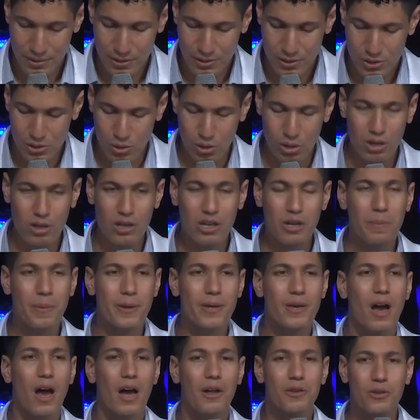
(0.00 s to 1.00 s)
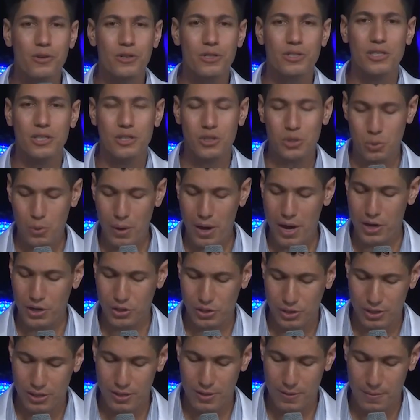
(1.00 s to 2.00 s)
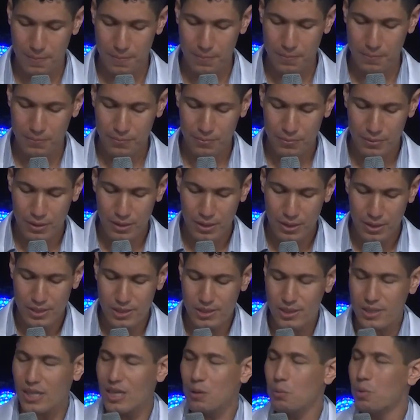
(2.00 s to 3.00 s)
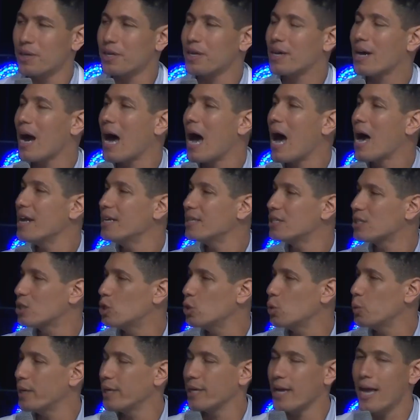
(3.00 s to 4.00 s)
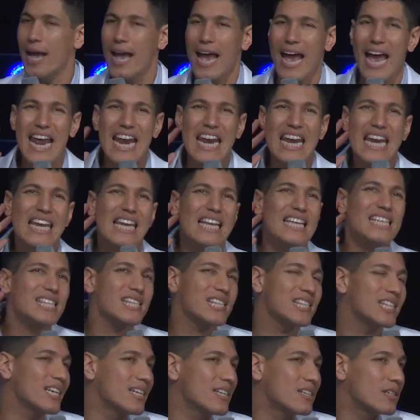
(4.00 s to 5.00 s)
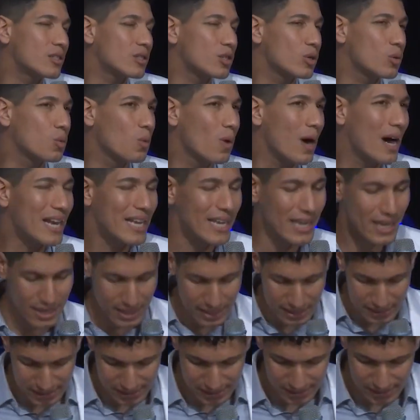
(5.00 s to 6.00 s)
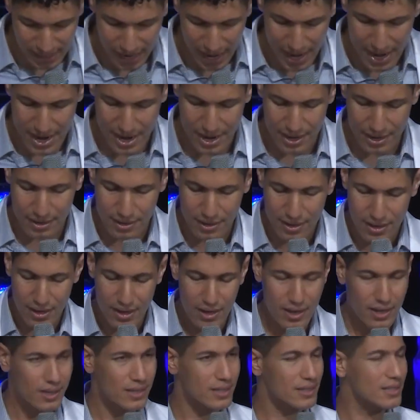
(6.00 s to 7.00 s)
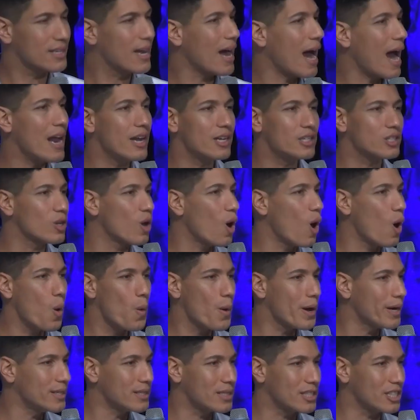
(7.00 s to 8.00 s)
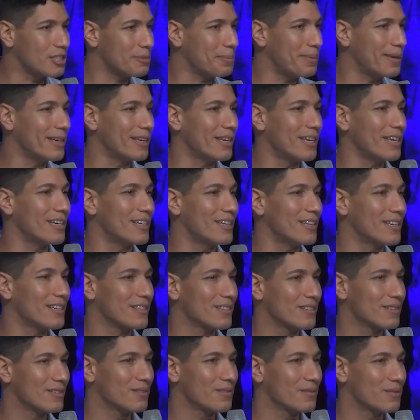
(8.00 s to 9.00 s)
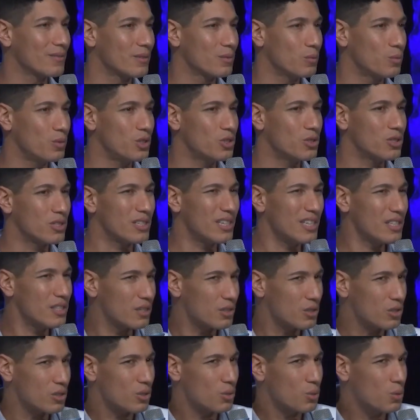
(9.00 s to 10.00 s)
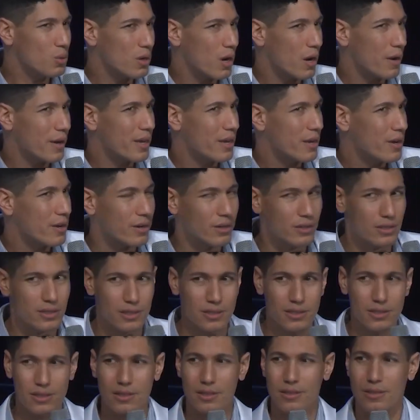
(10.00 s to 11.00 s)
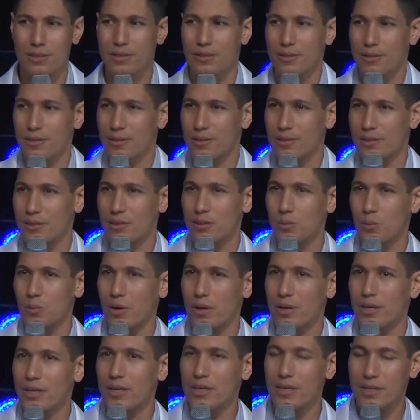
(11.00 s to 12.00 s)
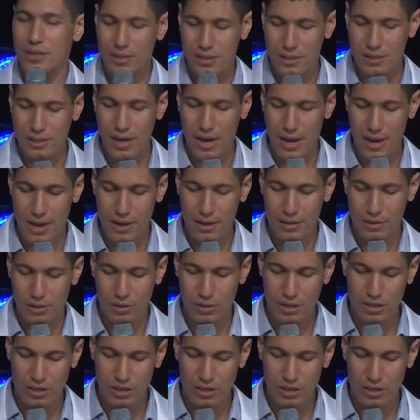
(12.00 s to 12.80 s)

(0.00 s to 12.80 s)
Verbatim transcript: So look beyond your situation. See what God is doing and listen to what He is saying because God is always speaking. We just need to tune our ears to what He is saying and to